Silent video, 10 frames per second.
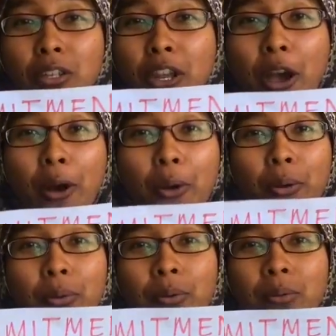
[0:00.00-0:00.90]

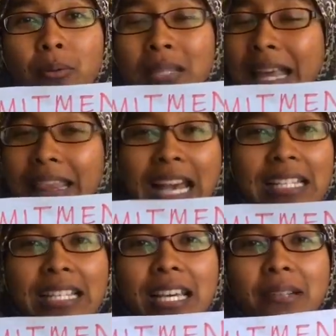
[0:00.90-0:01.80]
no, then
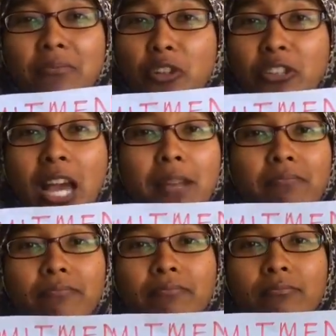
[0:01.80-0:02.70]
that's it. You're done.
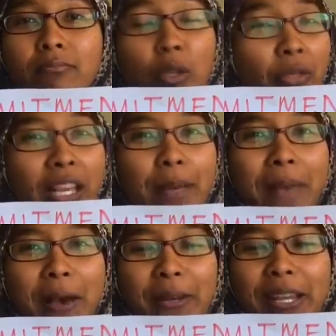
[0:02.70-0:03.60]
Don't think
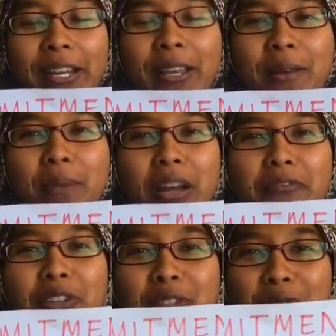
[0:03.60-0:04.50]
about it. But
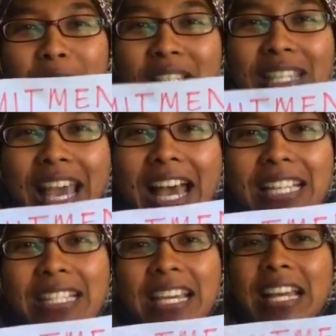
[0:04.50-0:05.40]
if you choose
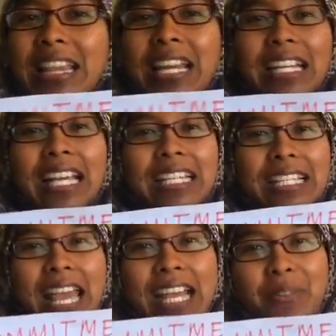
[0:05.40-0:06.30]
yes, then
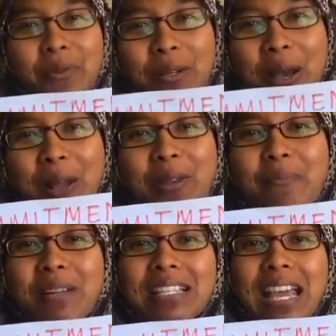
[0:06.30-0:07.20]
it takes
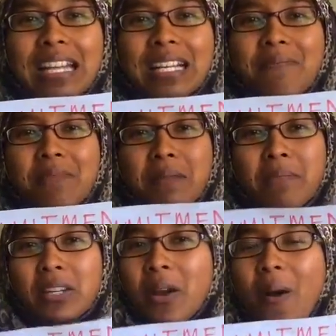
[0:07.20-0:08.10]
100%
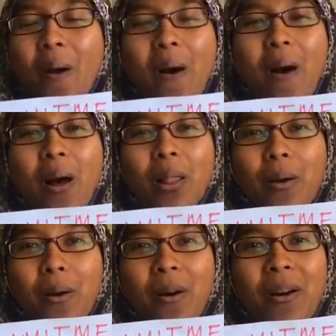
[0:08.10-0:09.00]
commitment,
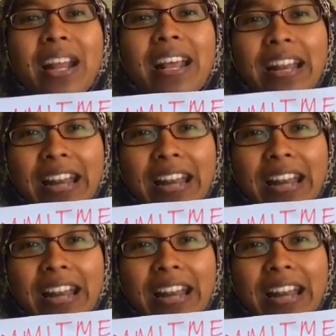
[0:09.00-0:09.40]
all or